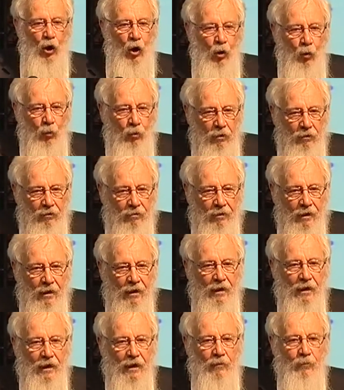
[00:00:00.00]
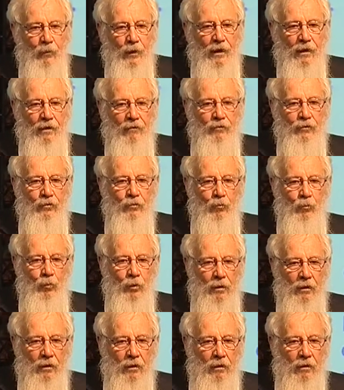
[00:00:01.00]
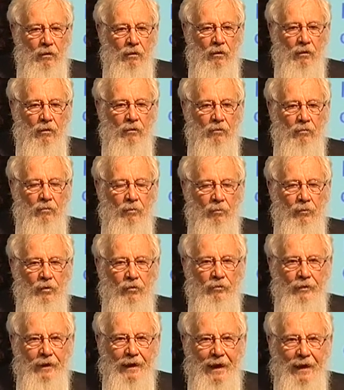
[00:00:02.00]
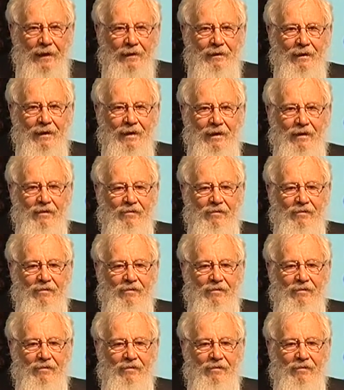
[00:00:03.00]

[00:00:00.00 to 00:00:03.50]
goals, and we have to work to create